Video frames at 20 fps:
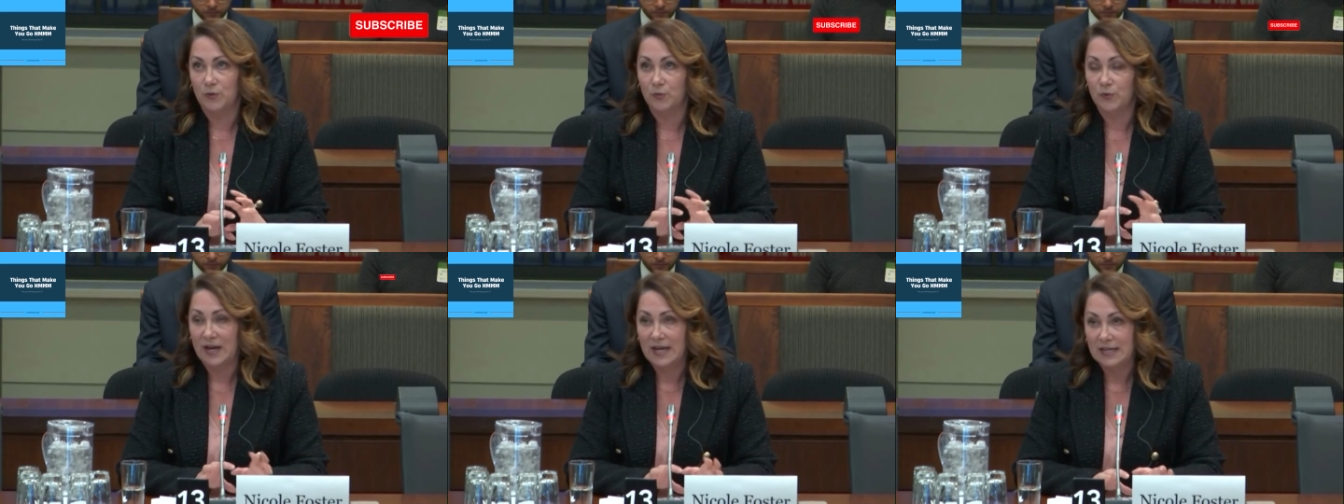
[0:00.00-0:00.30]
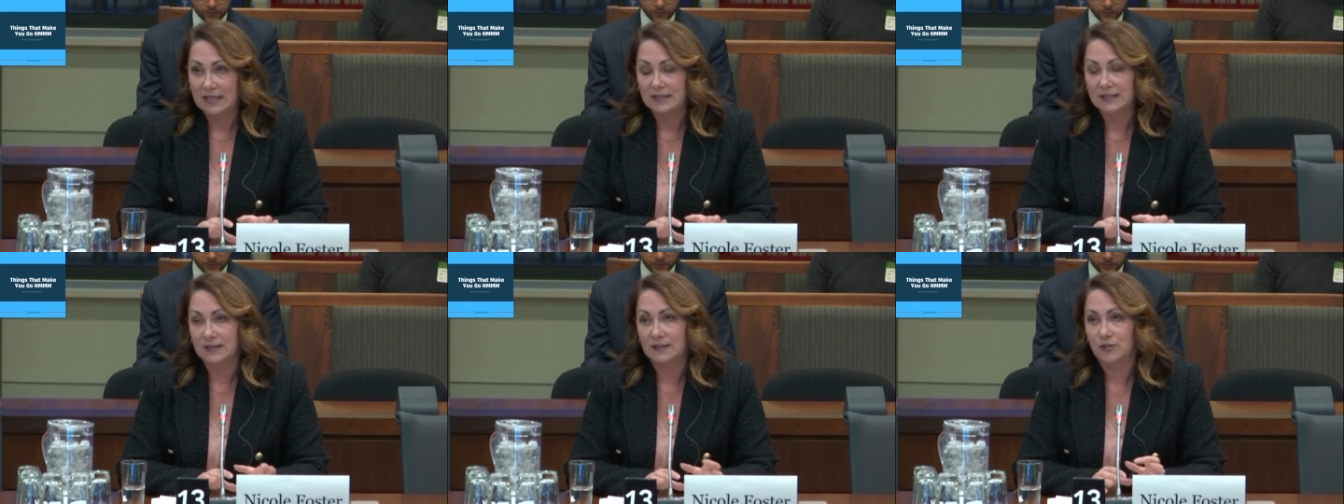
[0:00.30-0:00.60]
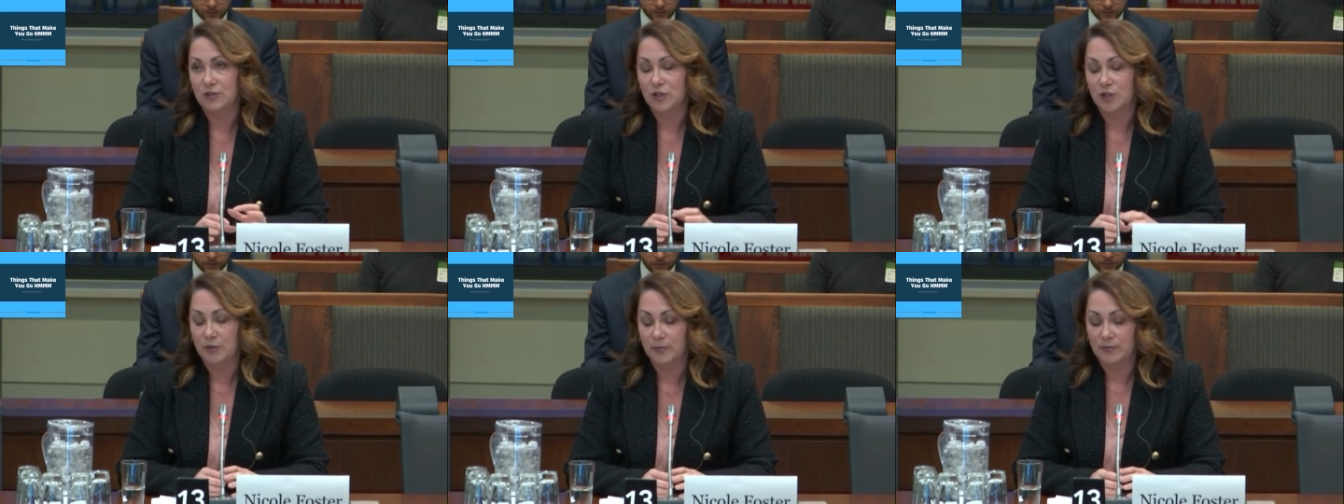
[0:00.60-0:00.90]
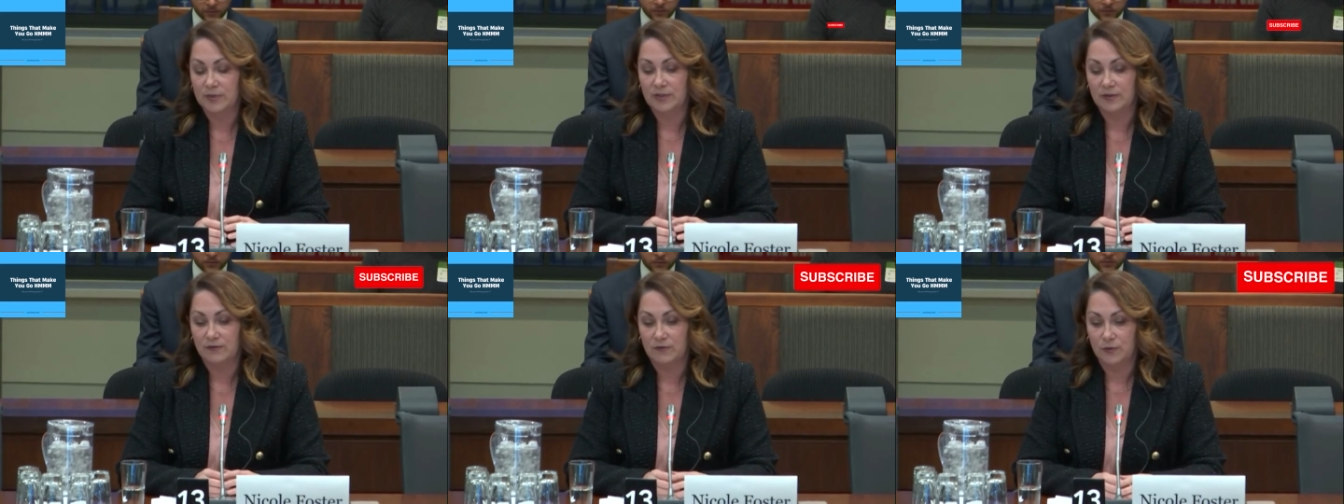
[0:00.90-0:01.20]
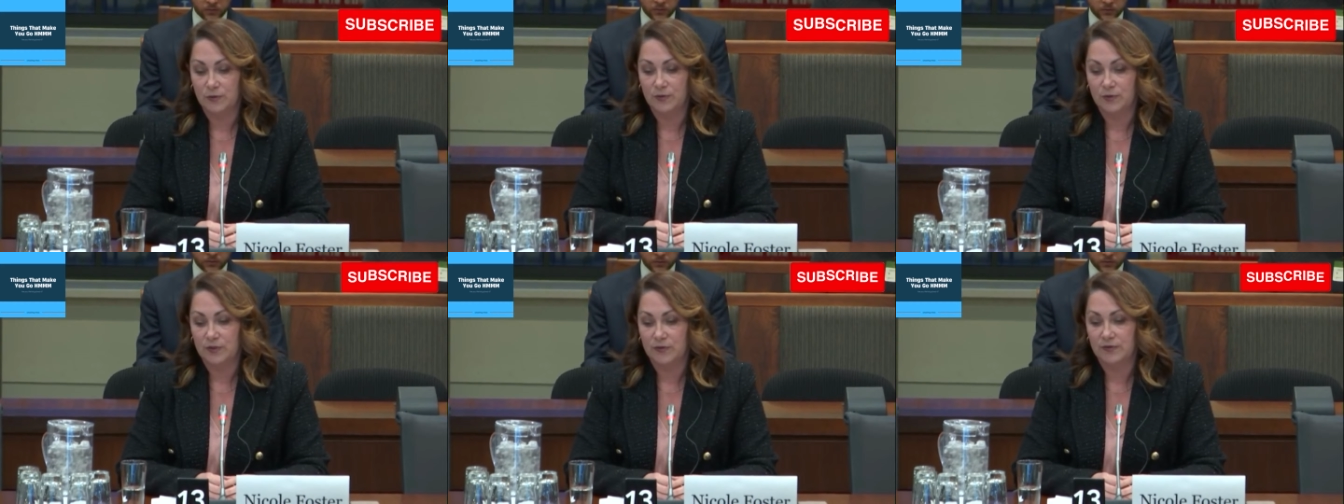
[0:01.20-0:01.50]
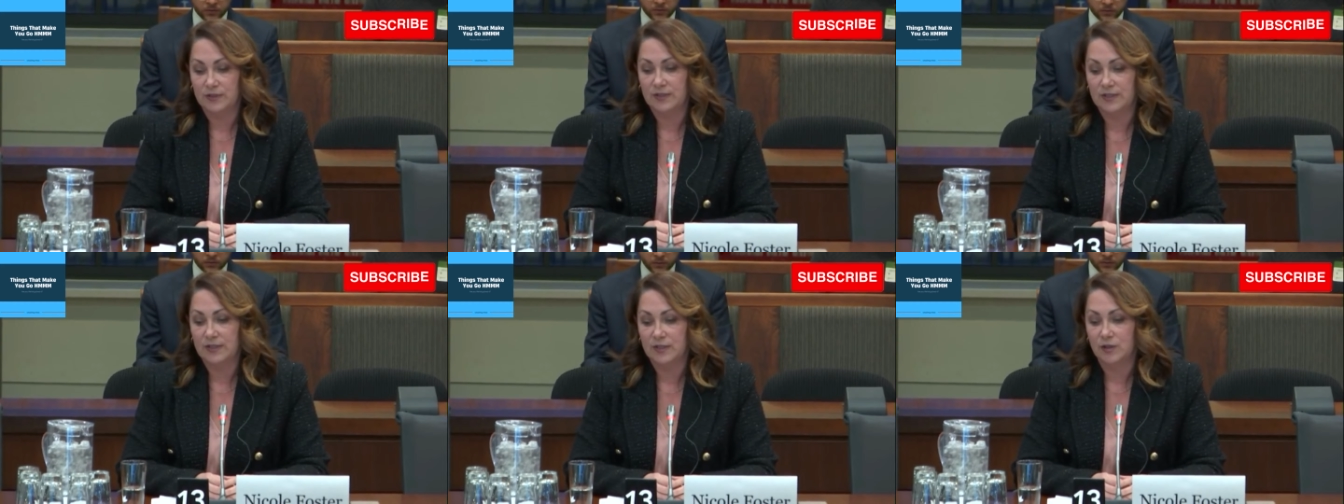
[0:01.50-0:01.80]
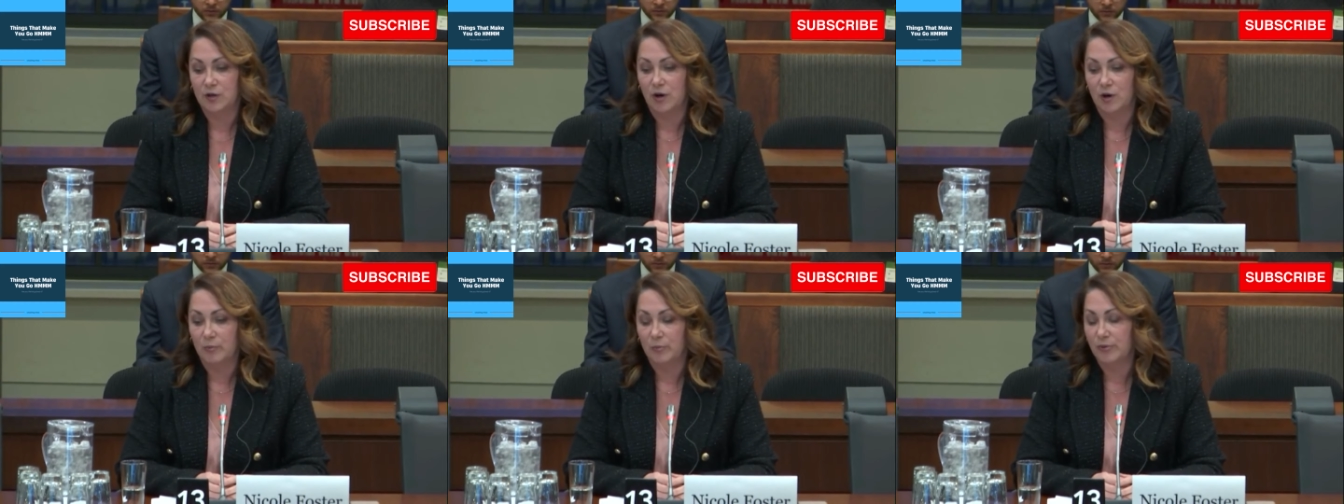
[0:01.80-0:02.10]
rates in terms of those services
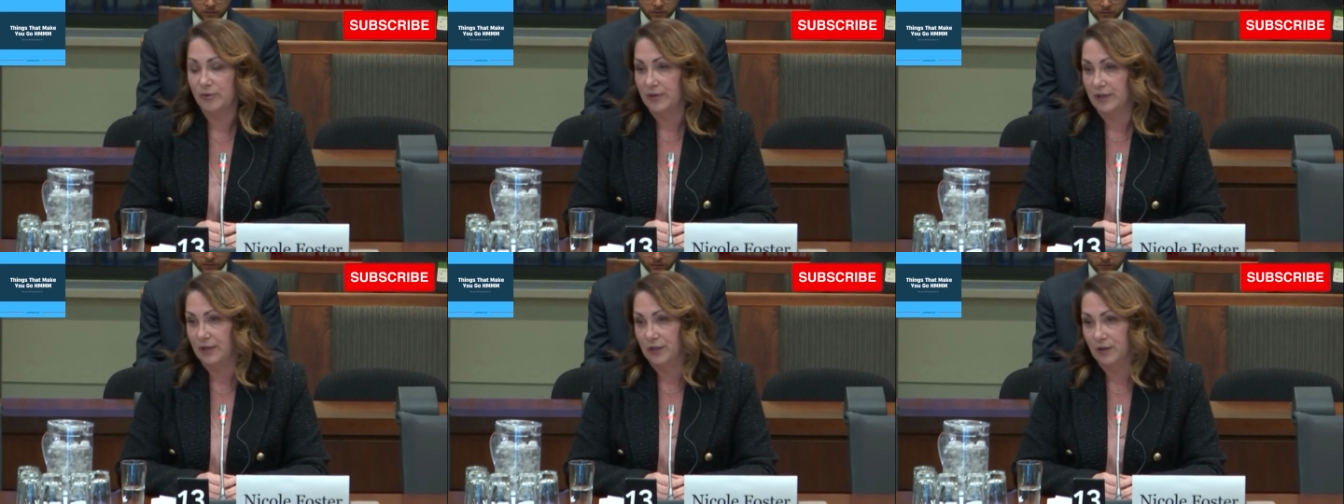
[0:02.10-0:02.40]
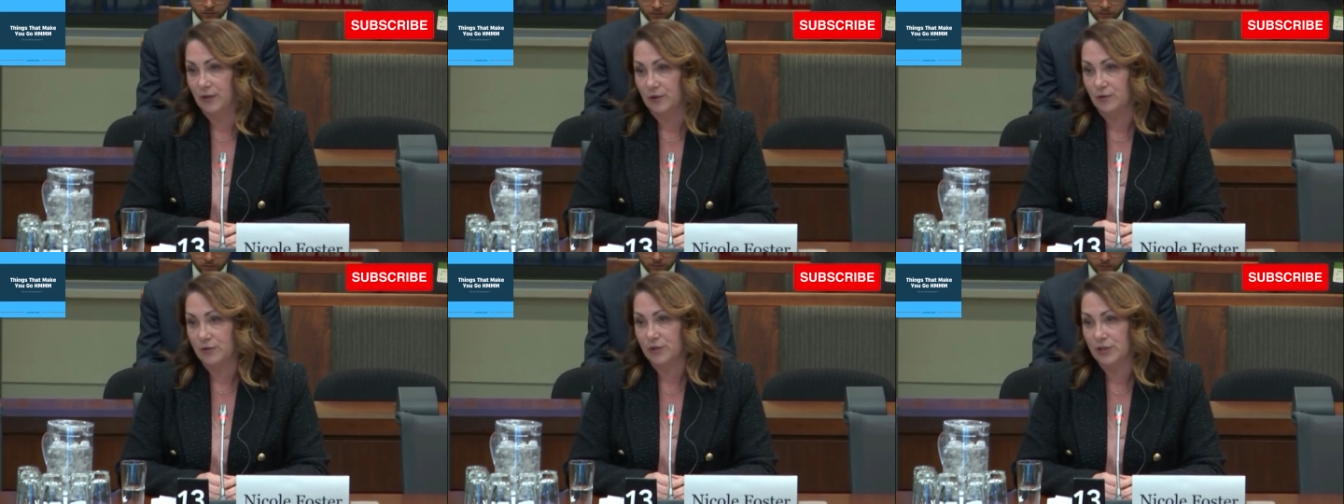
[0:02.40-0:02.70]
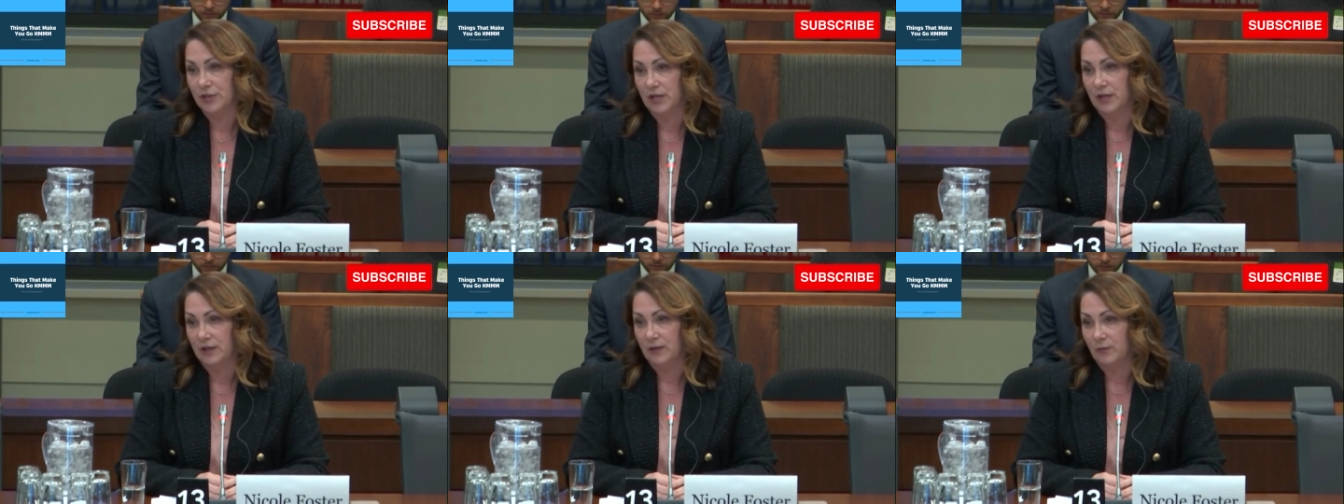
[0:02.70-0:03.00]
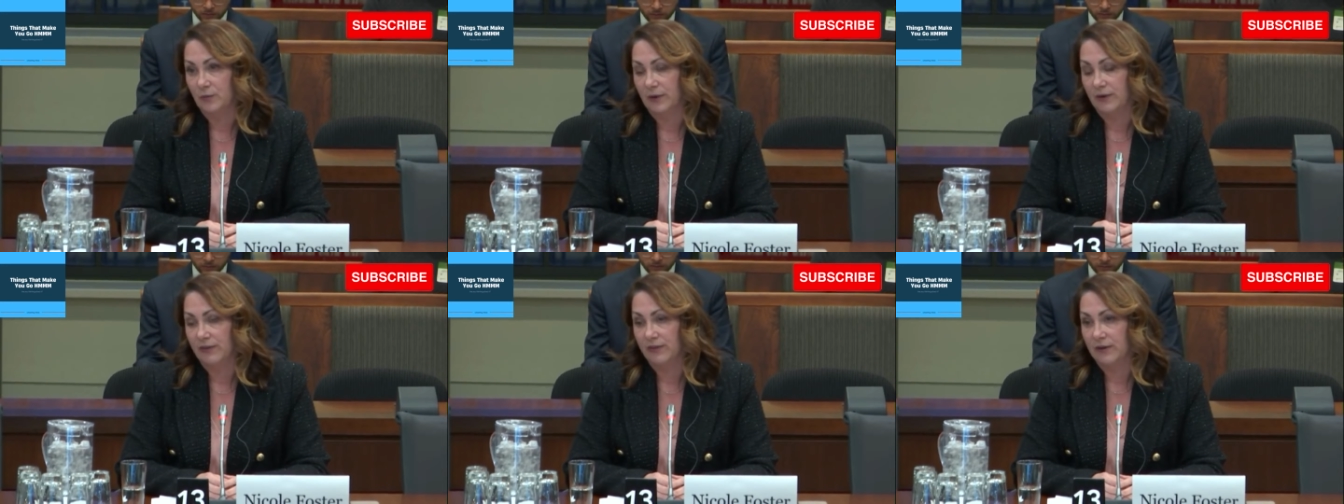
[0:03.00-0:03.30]
are pre-negotiated with